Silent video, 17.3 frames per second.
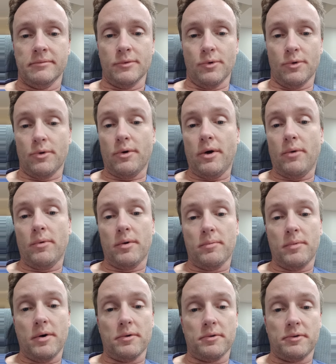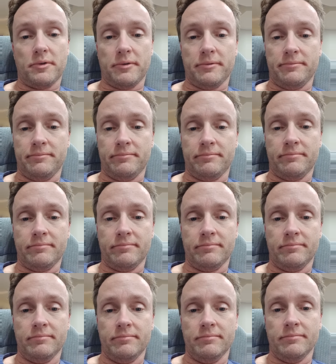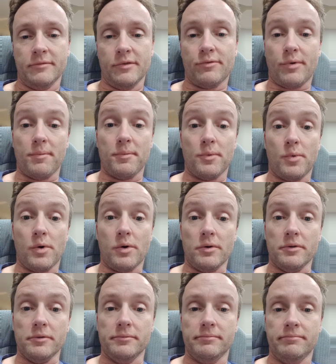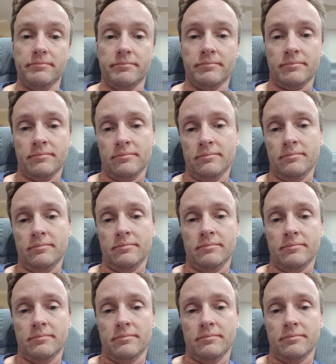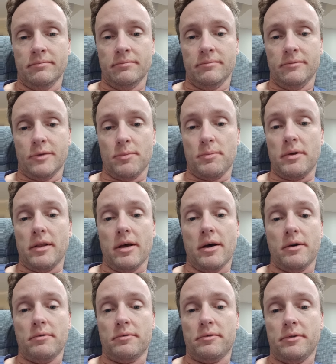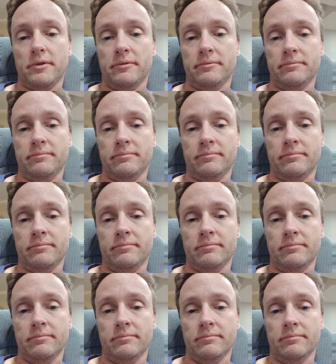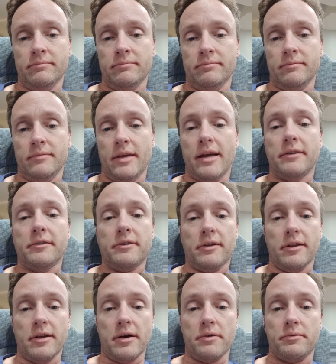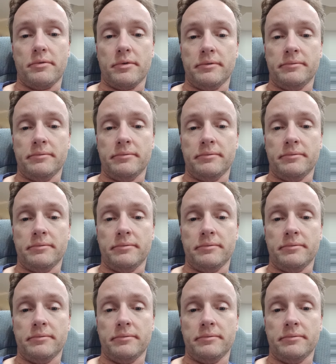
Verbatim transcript: What do I want most from the world? To be loved and to love